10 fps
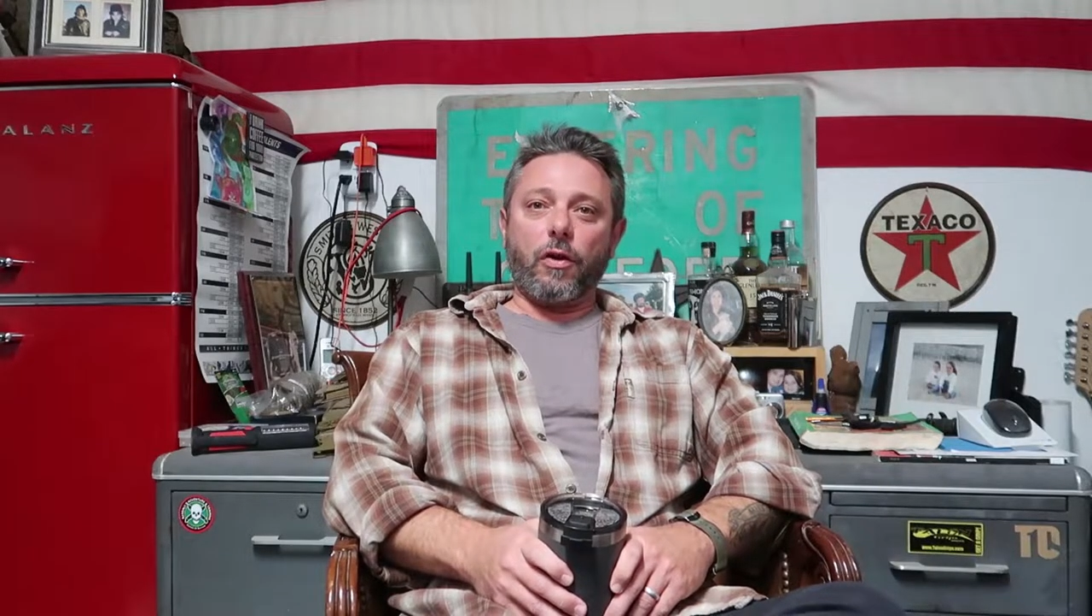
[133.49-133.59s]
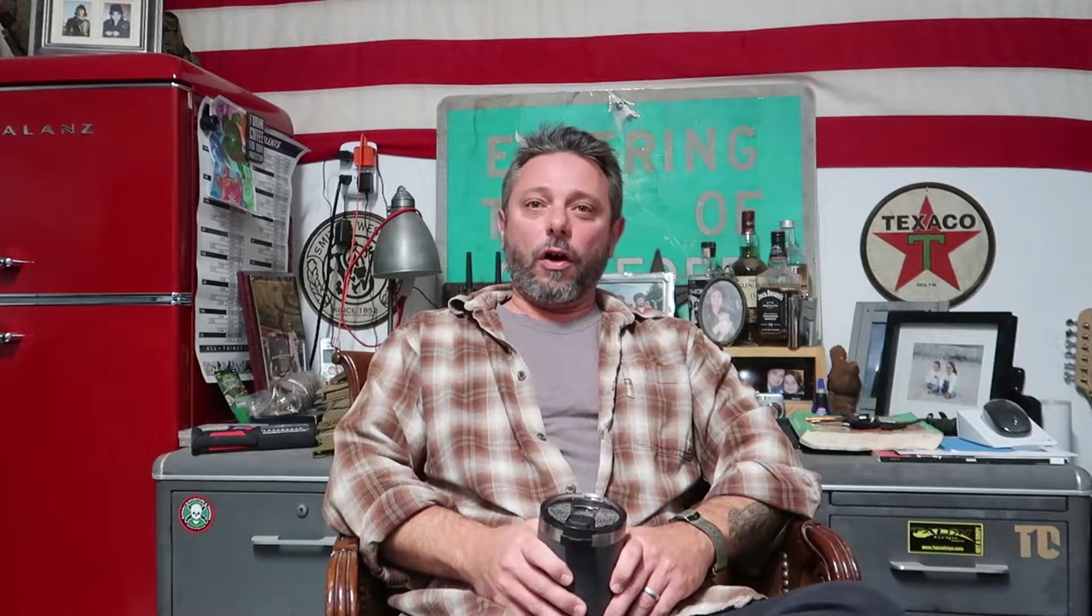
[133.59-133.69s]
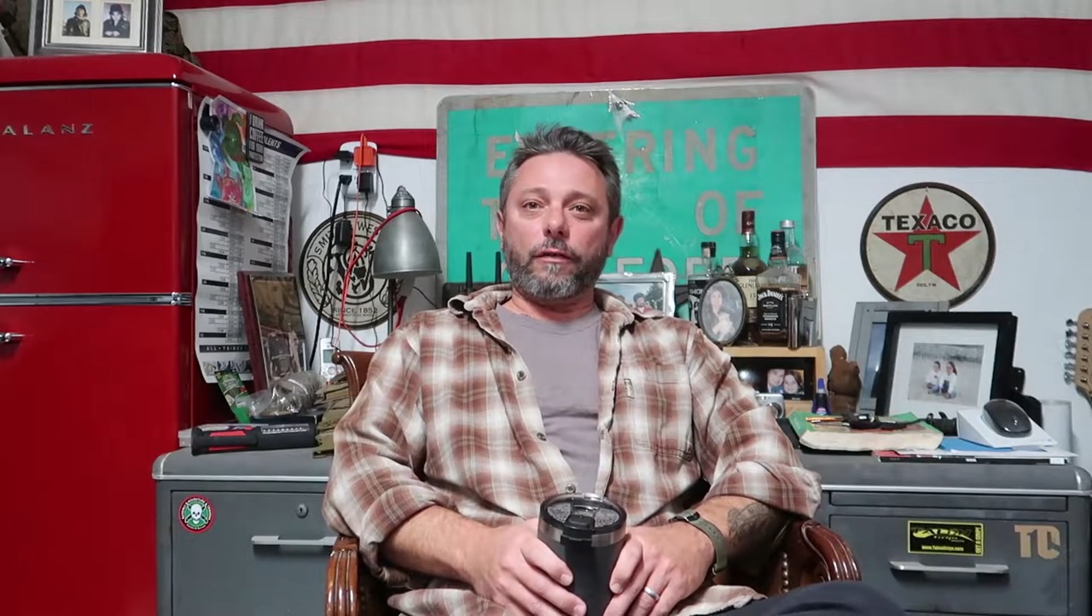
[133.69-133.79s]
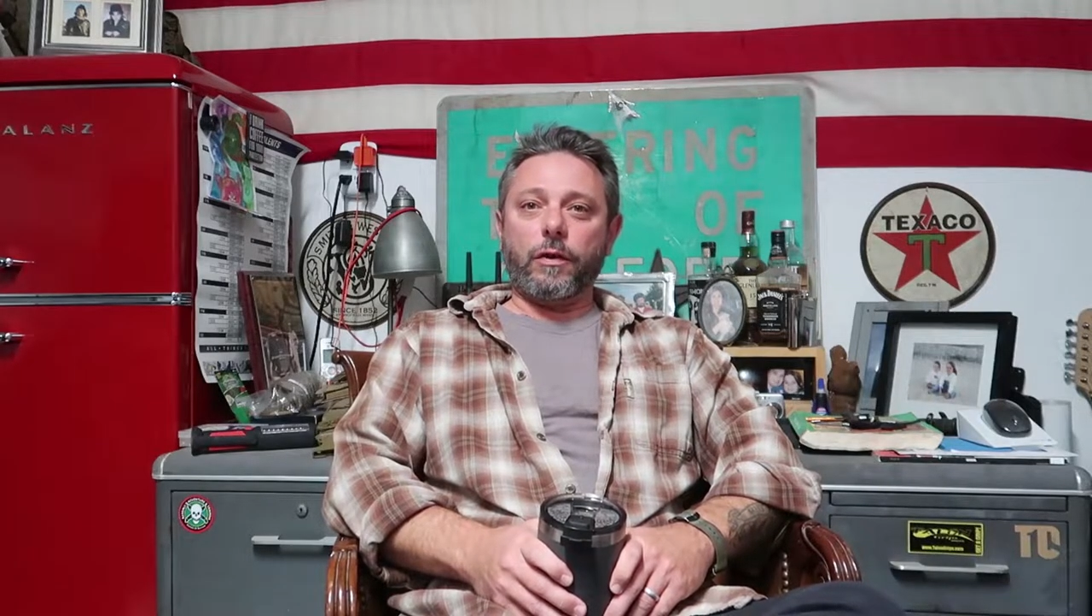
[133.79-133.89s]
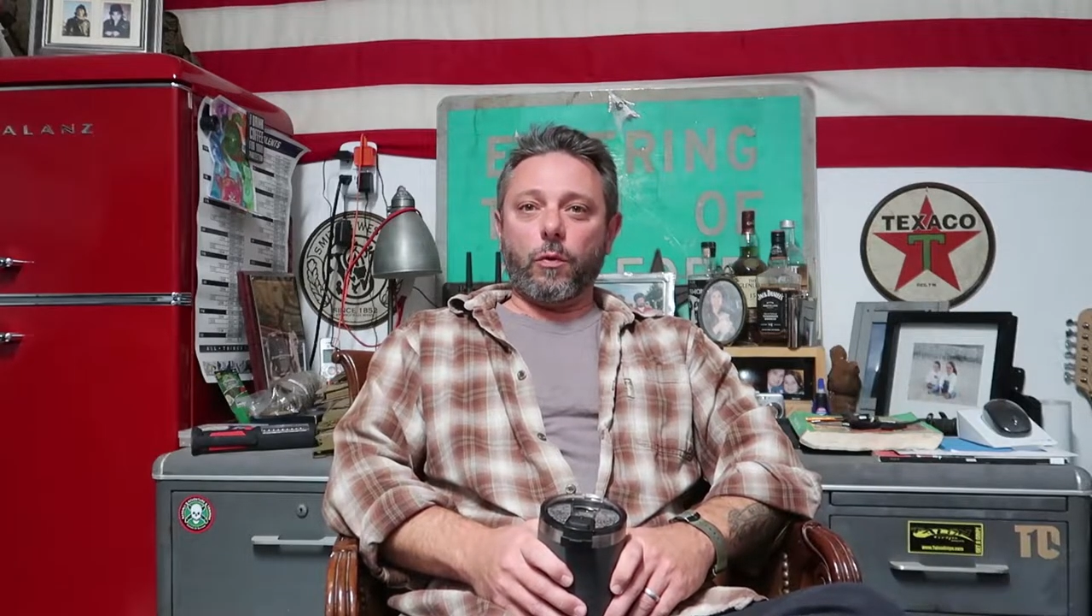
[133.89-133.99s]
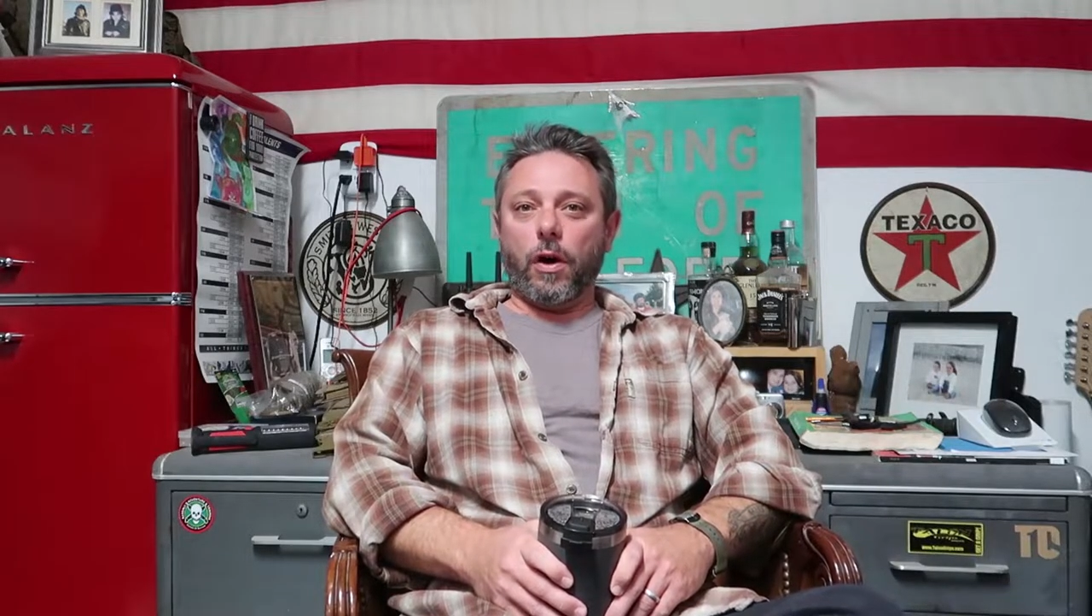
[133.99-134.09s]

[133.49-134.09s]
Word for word: the coffin